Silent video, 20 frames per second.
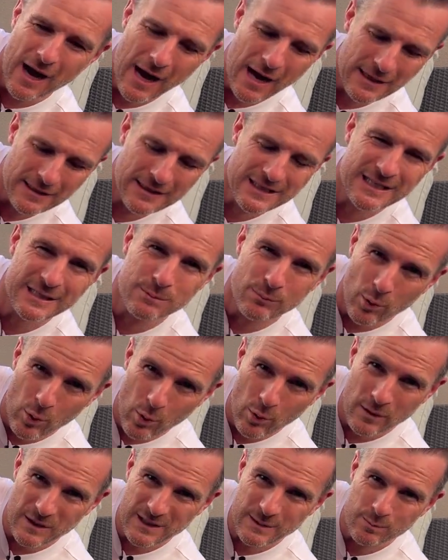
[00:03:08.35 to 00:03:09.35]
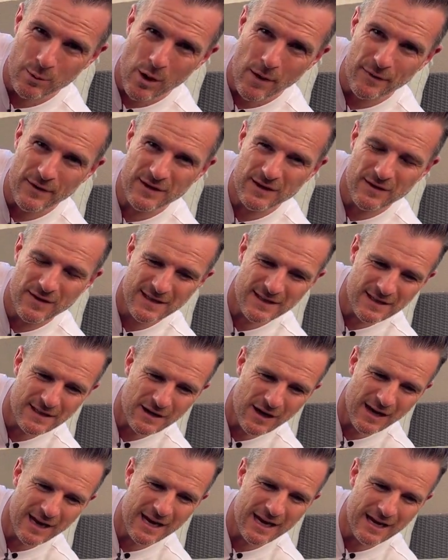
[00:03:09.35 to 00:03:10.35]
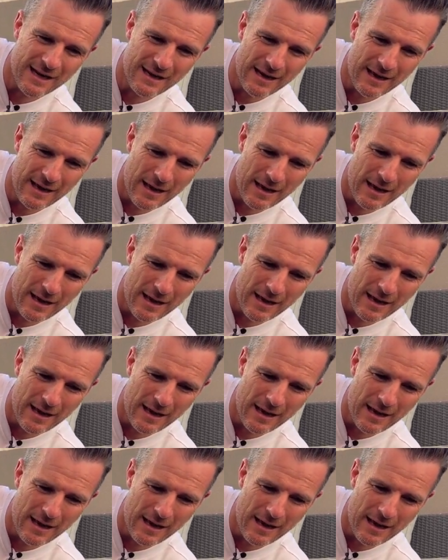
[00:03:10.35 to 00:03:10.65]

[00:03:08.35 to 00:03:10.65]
a smaller spot. So this is going to get